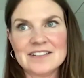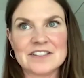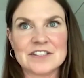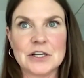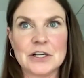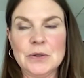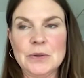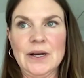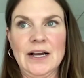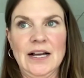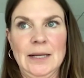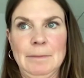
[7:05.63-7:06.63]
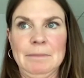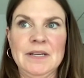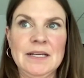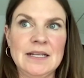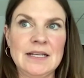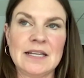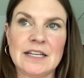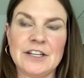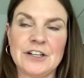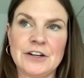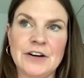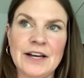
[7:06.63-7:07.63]
So, um, you
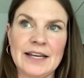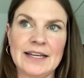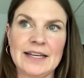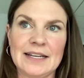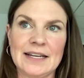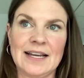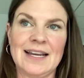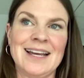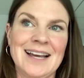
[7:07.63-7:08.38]
know, I, I,